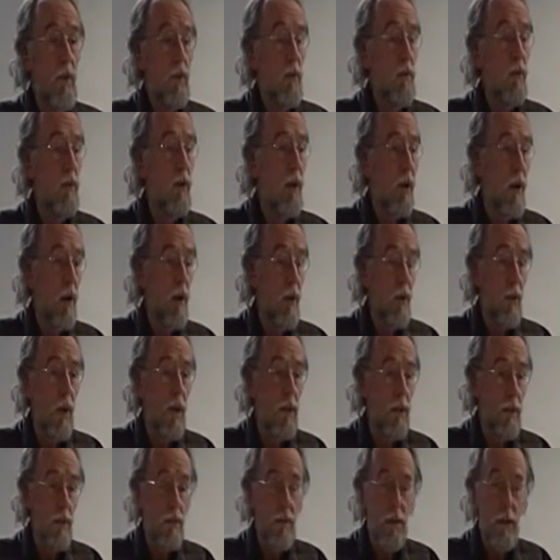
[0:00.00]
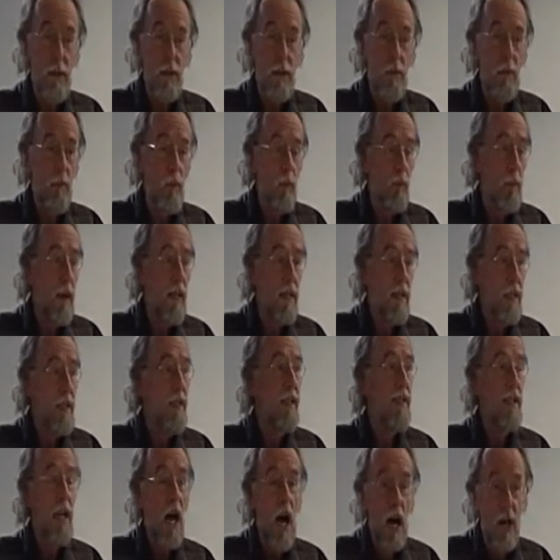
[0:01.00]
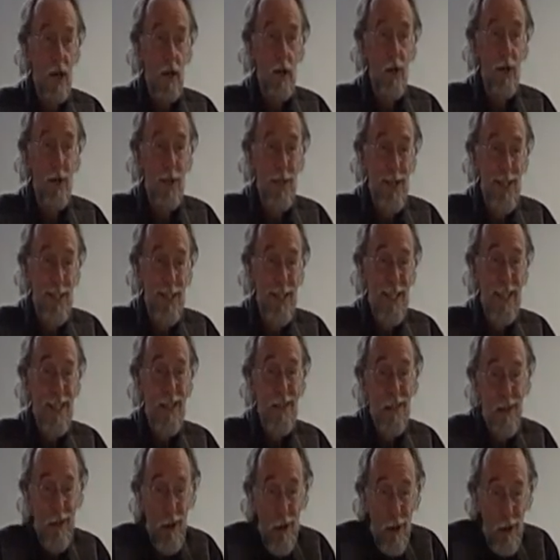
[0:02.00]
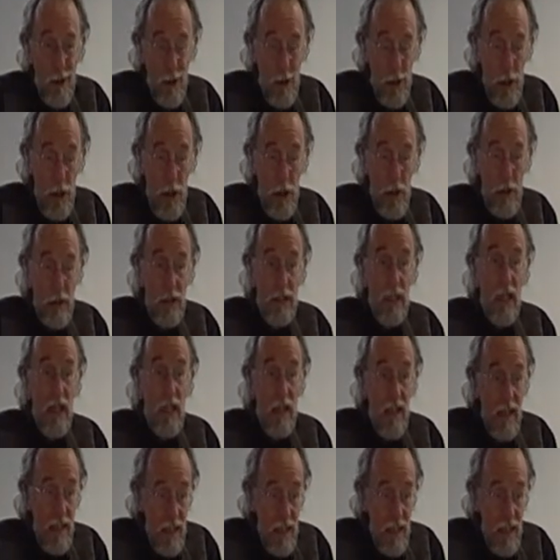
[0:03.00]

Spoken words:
you are one of the many deniers of the Holocaust,